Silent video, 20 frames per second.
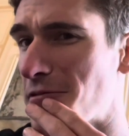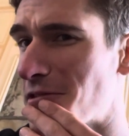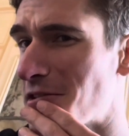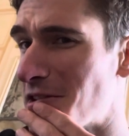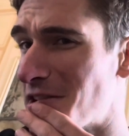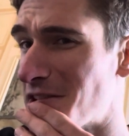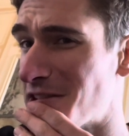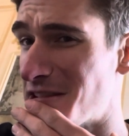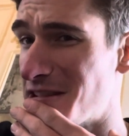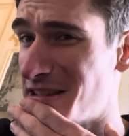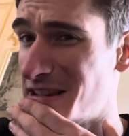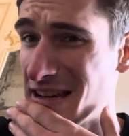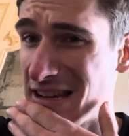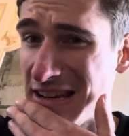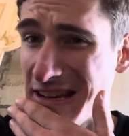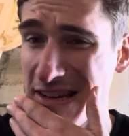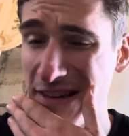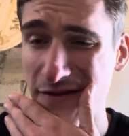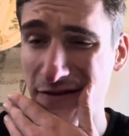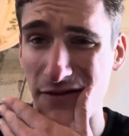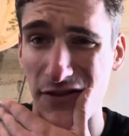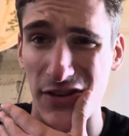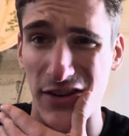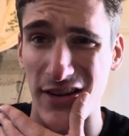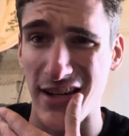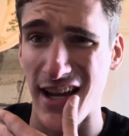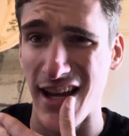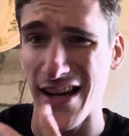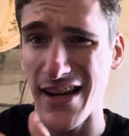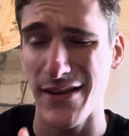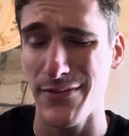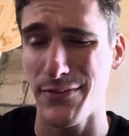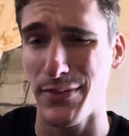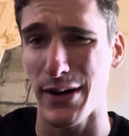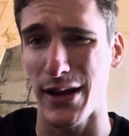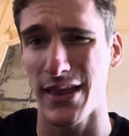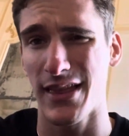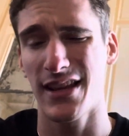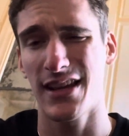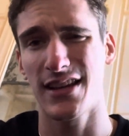is needed for the tech, but
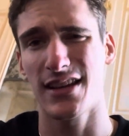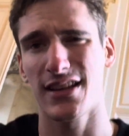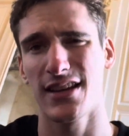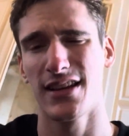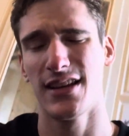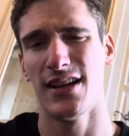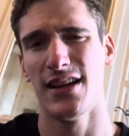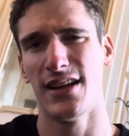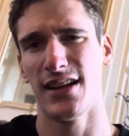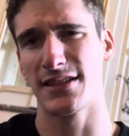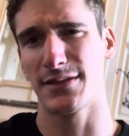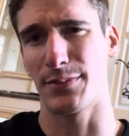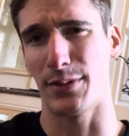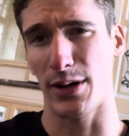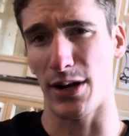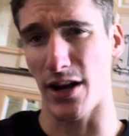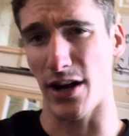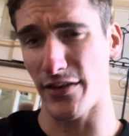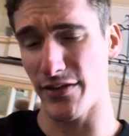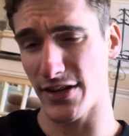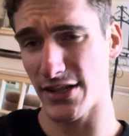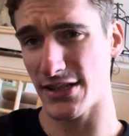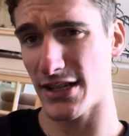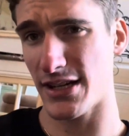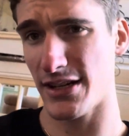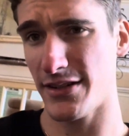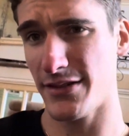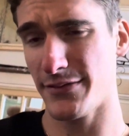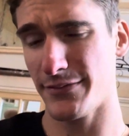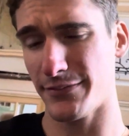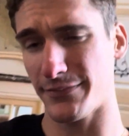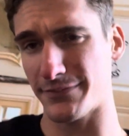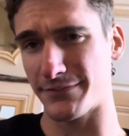I think it's pretty obvious here.